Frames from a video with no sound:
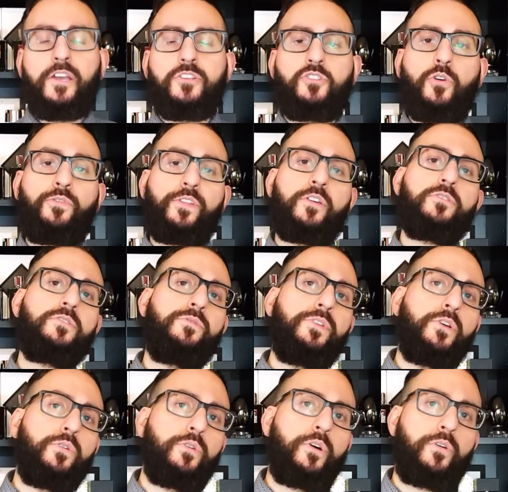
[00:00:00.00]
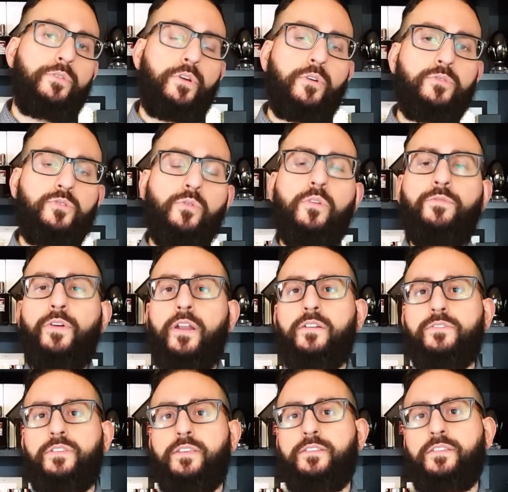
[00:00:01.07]
So for those of you who don't know, Dua
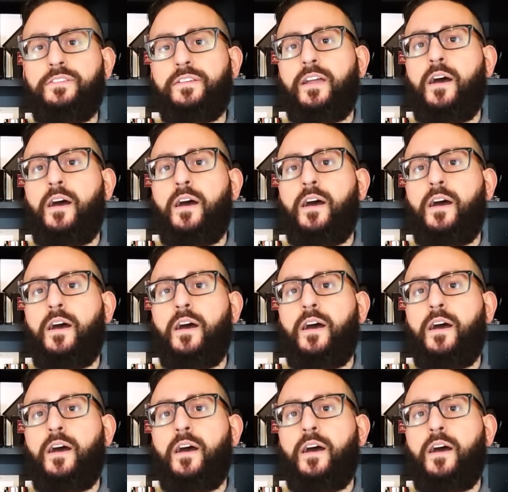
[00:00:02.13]
Fragrances is a